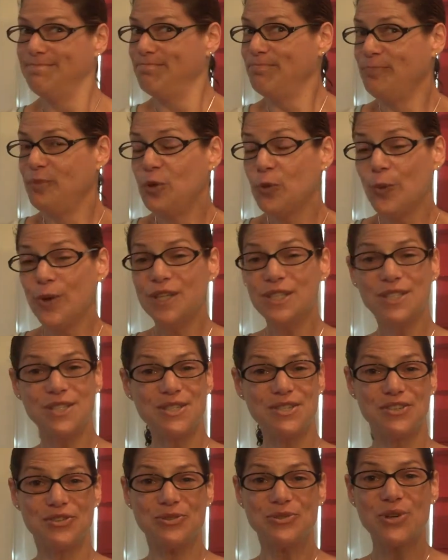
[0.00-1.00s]
you're wasting
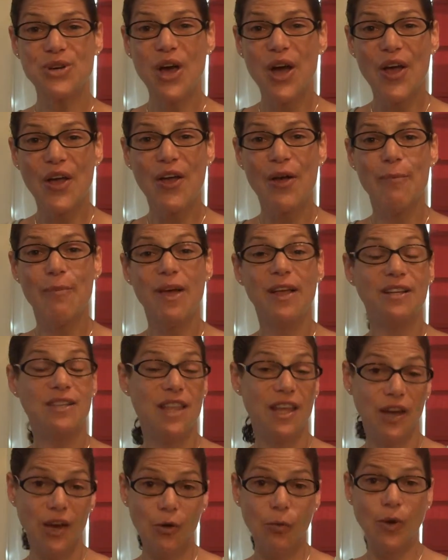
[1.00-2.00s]
your time, and
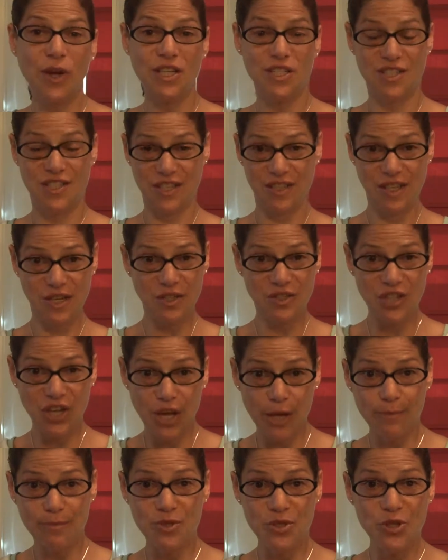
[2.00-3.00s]
they're wasting their
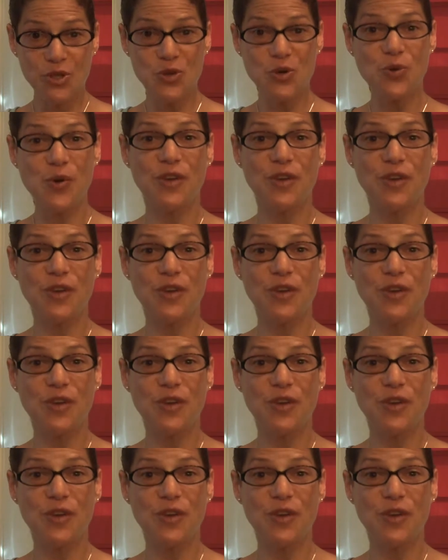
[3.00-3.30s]
time too.